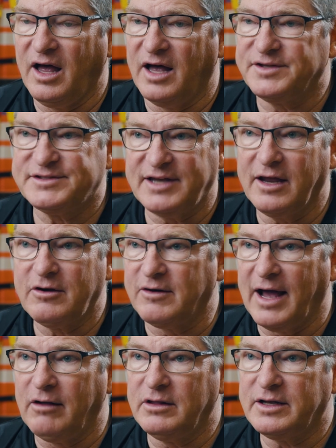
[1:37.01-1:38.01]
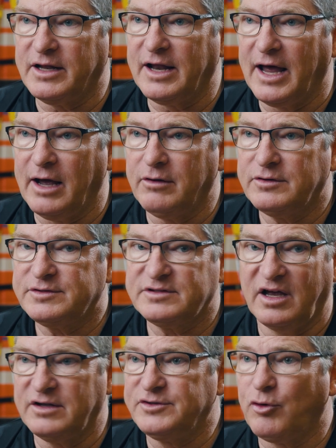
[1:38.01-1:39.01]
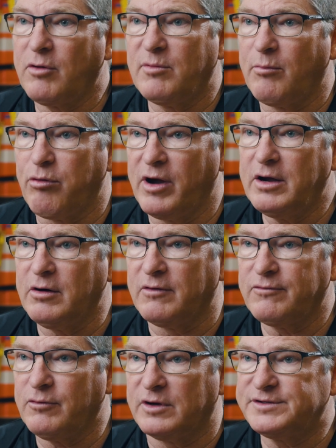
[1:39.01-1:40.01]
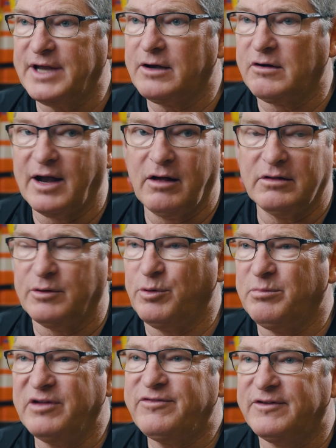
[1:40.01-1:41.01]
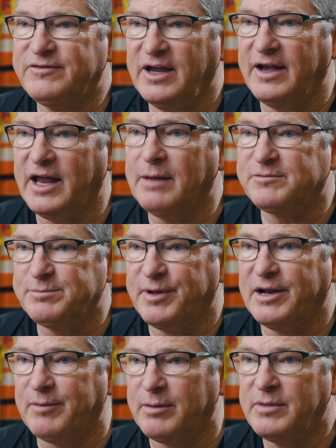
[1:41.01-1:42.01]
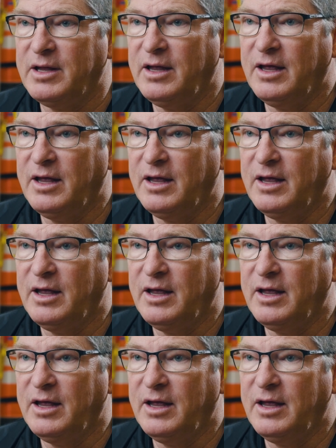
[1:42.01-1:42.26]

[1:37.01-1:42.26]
A standard outlet in a house, a normal breaker for a standard outlet would be 15 amps minimum.